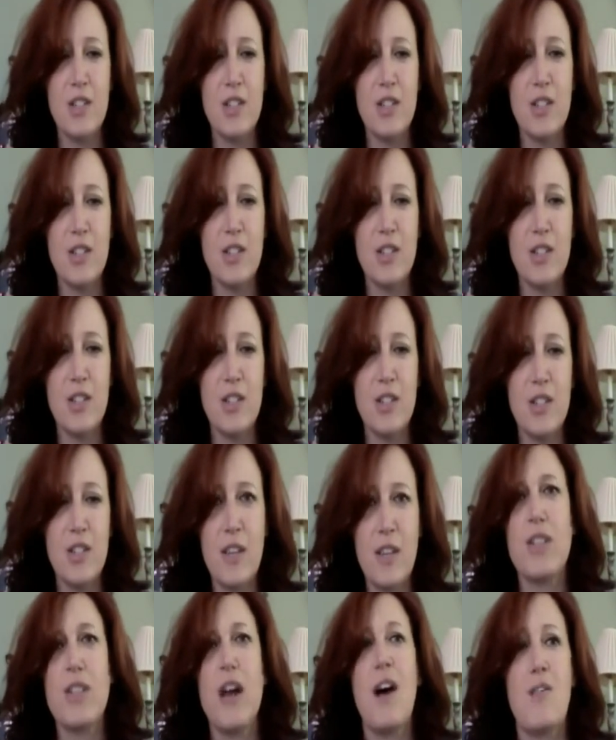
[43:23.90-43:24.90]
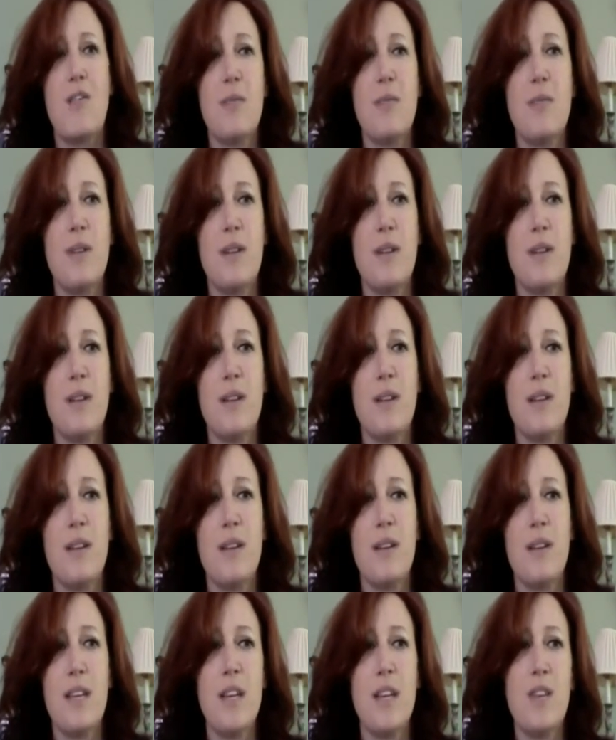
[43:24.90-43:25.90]
Give yourself,
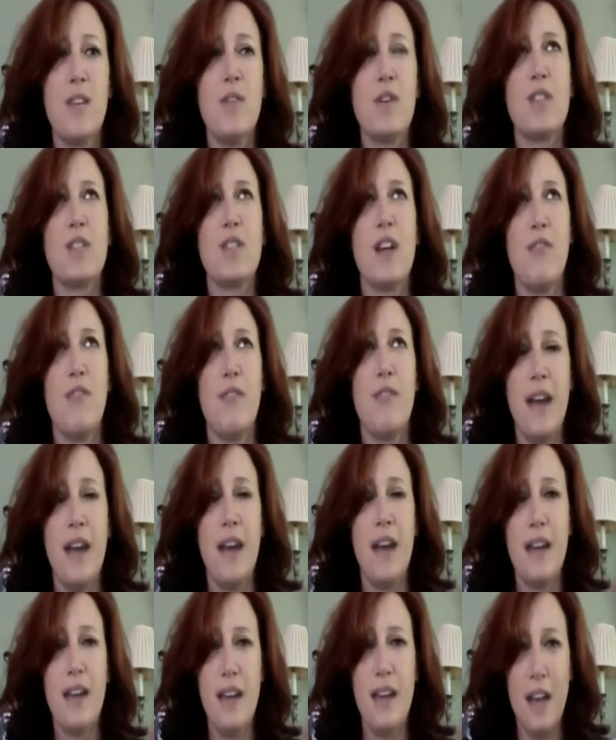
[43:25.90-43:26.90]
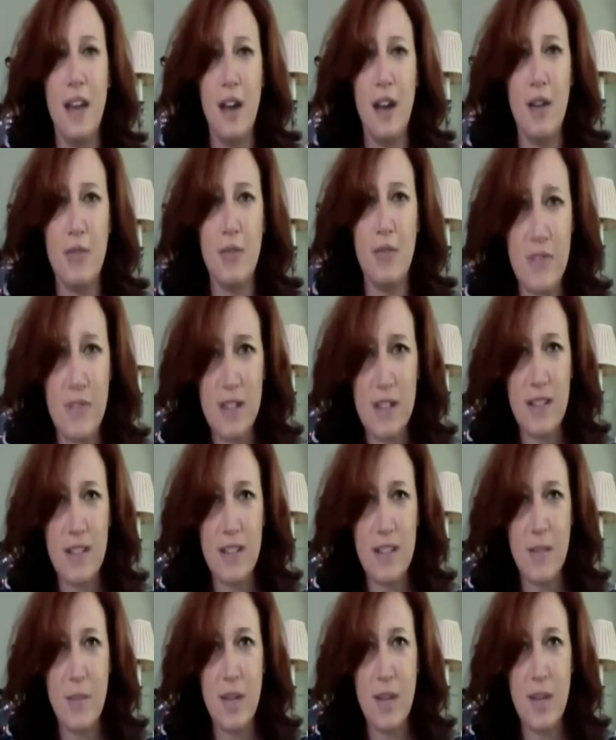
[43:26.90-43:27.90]
give yourself that gift,
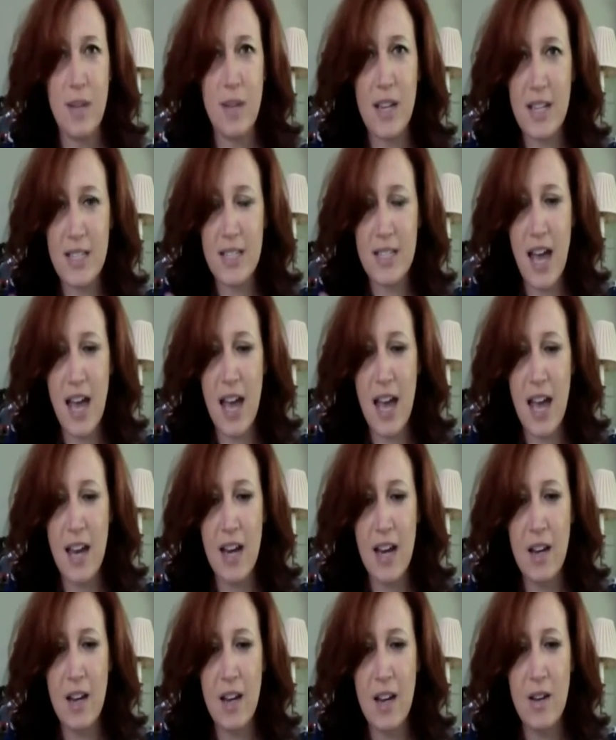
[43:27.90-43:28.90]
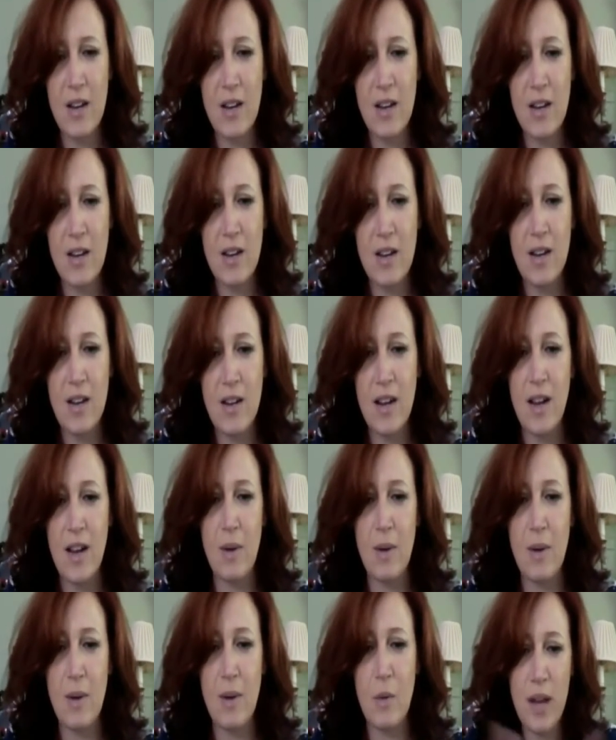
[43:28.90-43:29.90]
because then, I
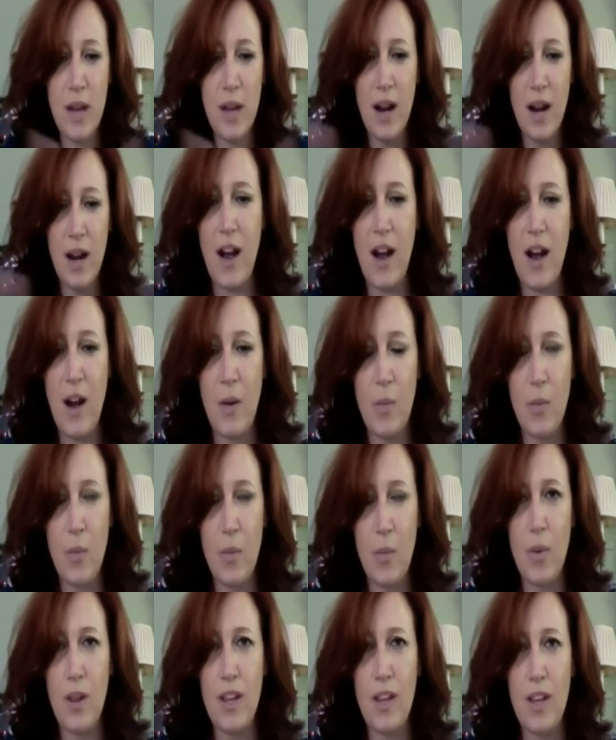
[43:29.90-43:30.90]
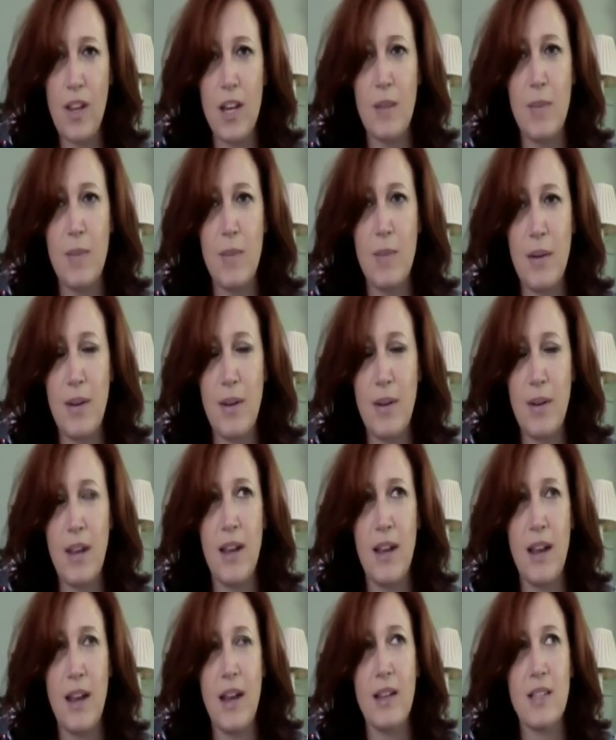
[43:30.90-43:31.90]
mean, we are all really going to be able
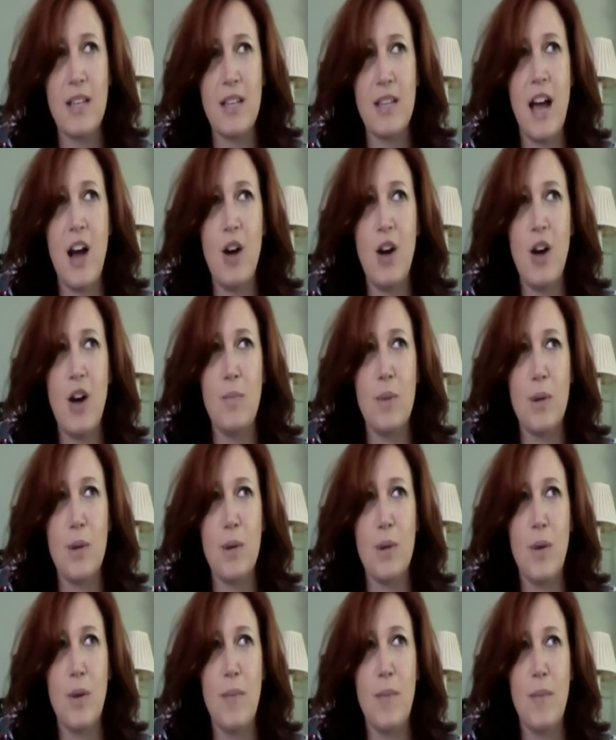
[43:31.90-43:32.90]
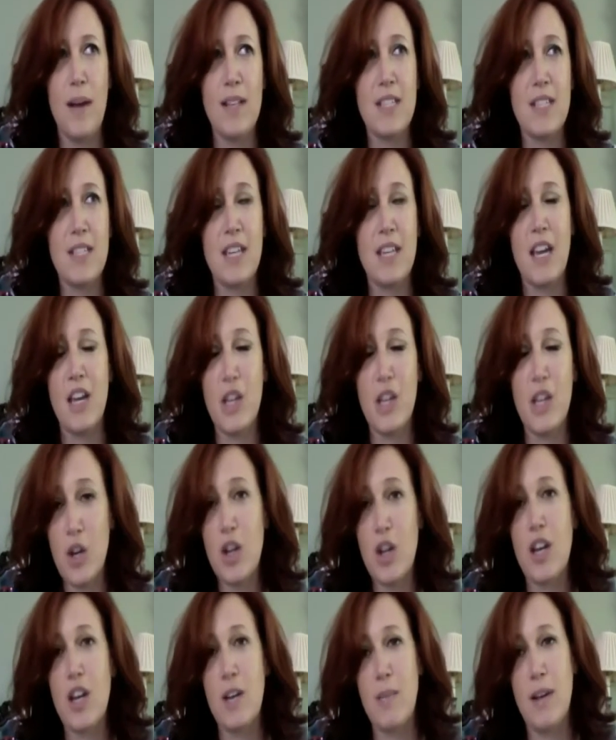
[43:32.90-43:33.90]
to, to help you immensely, and
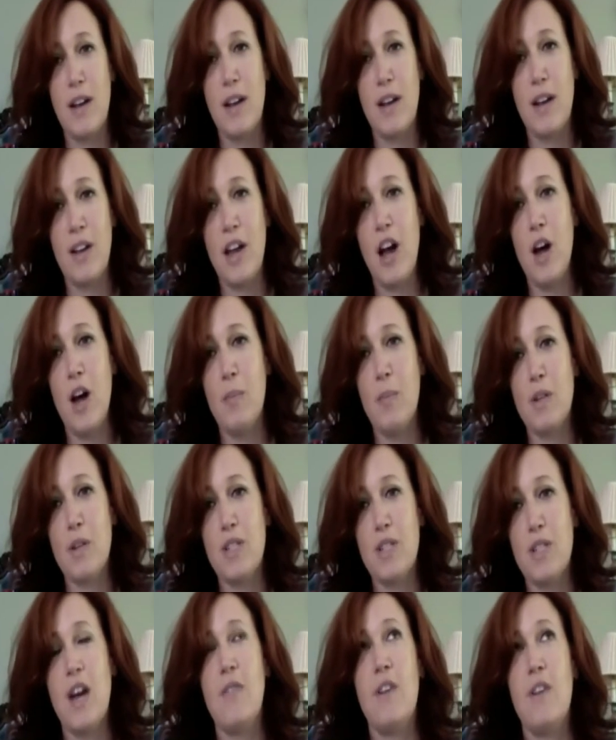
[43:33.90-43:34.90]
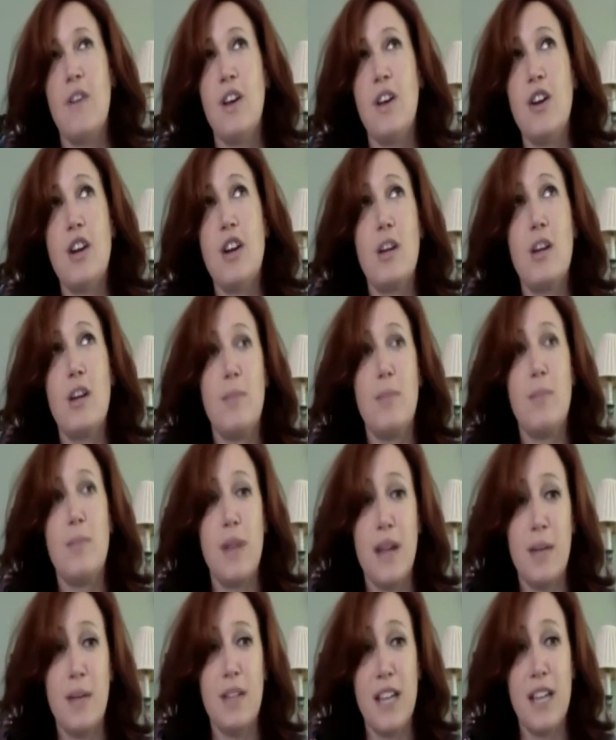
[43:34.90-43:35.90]
you're going to be able to help yourself, and you're going to be
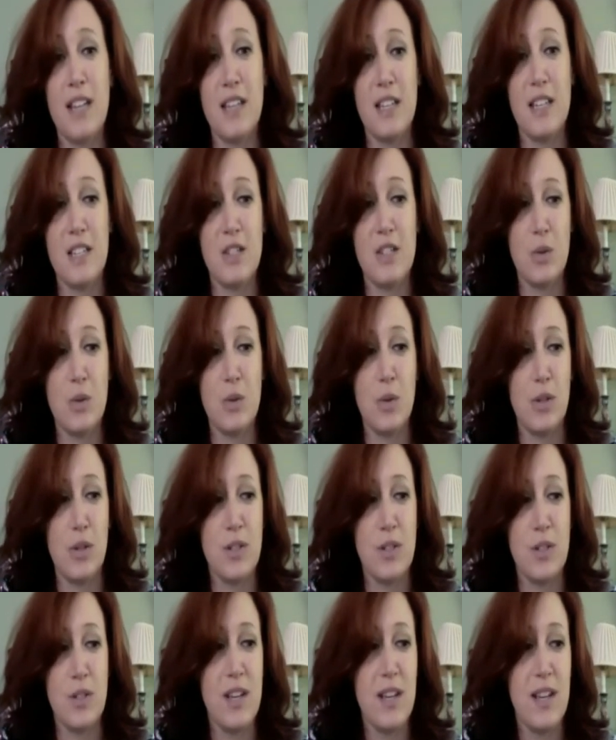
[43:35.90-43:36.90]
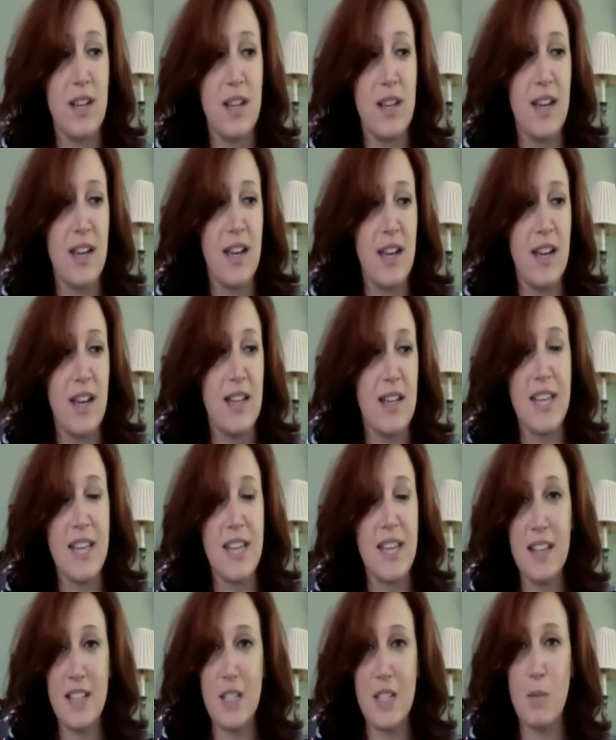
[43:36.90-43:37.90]
able to take these tools and
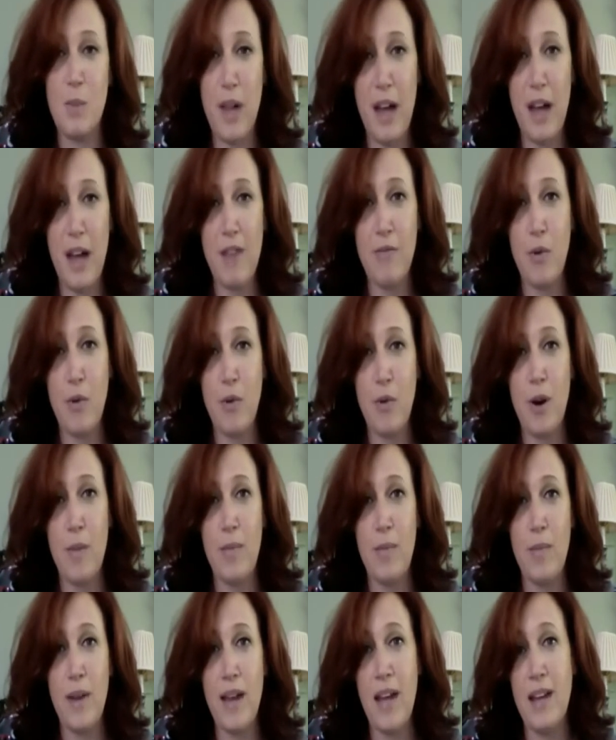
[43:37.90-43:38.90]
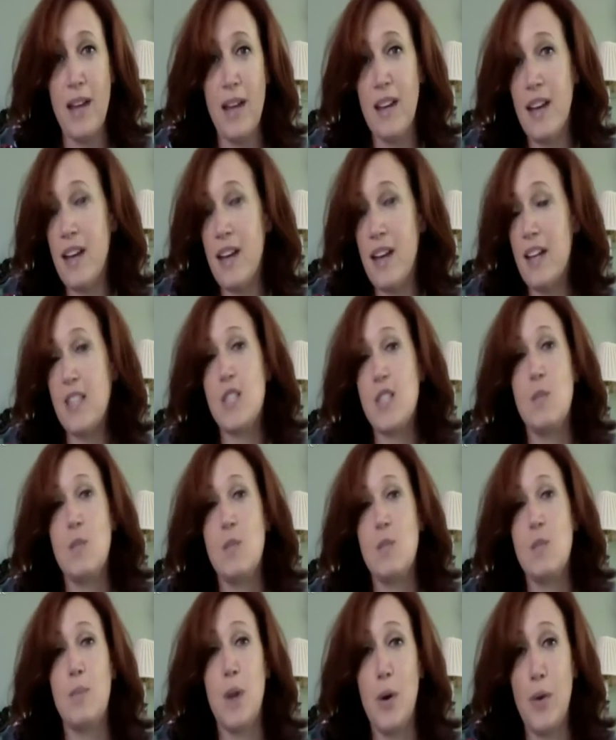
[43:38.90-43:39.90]
take this platform and, and
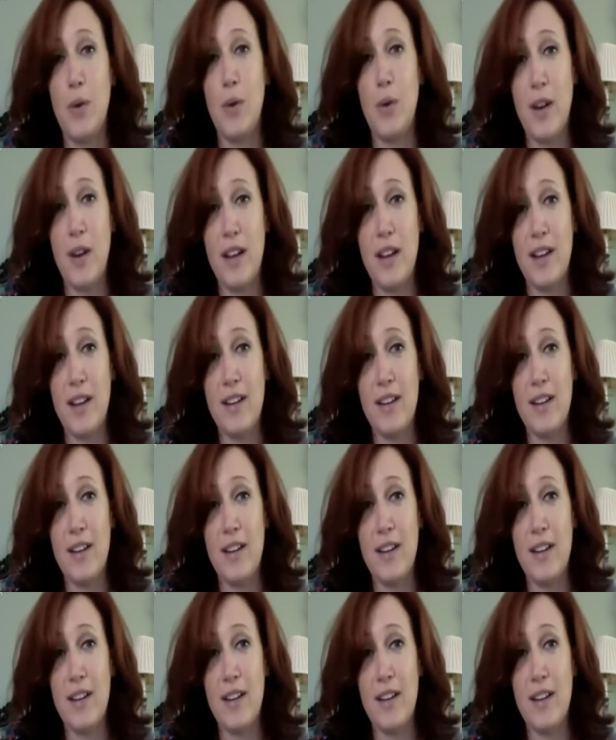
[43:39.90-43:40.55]
explode it.